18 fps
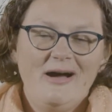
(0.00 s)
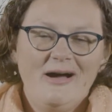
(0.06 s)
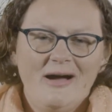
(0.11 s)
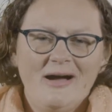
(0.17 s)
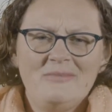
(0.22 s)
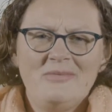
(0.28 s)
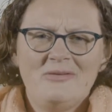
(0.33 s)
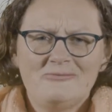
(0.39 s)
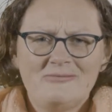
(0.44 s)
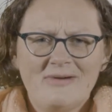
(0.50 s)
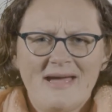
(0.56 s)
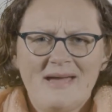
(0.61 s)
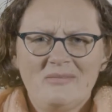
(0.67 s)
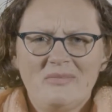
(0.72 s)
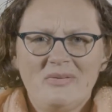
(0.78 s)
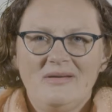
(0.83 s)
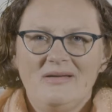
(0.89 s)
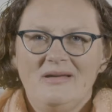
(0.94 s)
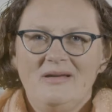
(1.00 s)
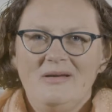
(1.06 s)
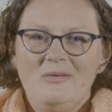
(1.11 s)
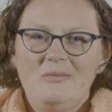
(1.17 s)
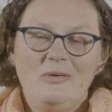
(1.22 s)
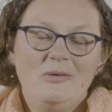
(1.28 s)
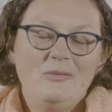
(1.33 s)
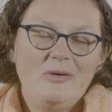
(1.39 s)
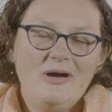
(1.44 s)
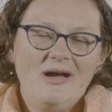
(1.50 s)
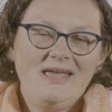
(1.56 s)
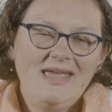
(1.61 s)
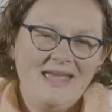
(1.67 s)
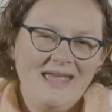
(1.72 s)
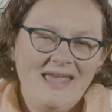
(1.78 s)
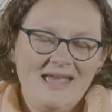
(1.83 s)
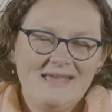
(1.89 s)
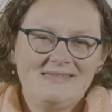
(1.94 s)
I'm the rep, we're
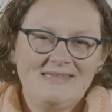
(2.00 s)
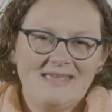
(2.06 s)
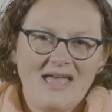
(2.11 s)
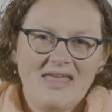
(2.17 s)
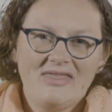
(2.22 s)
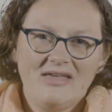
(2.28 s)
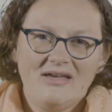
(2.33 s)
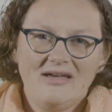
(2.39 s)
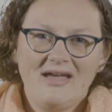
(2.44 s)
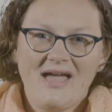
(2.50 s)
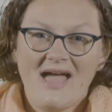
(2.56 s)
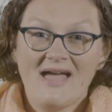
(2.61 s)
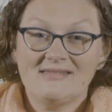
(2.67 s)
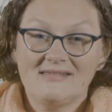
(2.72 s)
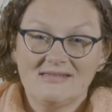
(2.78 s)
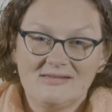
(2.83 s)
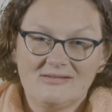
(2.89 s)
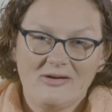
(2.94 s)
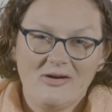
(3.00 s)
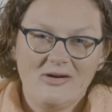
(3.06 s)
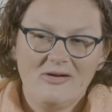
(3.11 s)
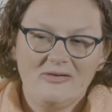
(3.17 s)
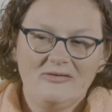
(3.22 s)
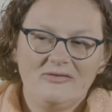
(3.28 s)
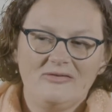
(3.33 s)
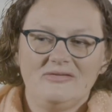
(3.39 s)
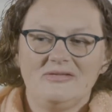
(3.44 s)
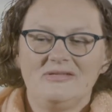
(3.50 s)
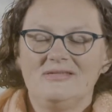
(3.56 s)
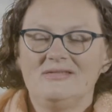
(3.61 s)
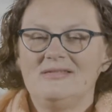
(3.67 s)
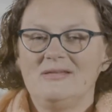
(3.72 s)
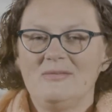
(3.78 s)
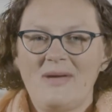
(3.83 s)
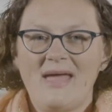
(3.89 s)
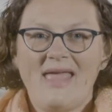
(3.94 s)
working here together as a staff
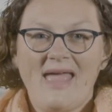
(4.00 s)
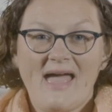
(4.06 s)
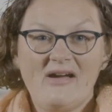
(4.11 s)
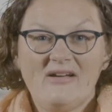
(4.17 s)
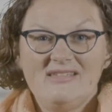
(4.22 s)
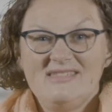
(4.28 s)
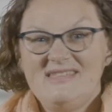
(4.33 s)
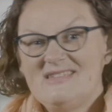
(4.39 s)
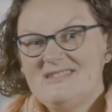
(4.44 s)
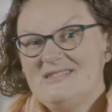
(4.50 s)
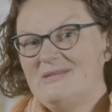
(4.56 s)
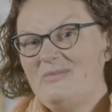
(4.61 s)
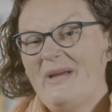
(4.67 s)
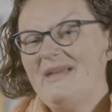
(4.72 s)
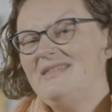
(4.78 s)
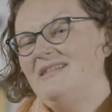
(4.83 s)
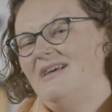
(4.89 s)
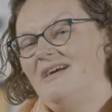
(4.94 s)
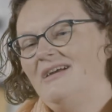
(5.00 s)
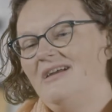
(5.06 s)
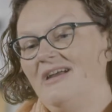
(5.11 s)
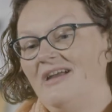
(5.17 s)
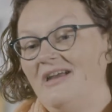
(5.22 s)
to make our conditions better.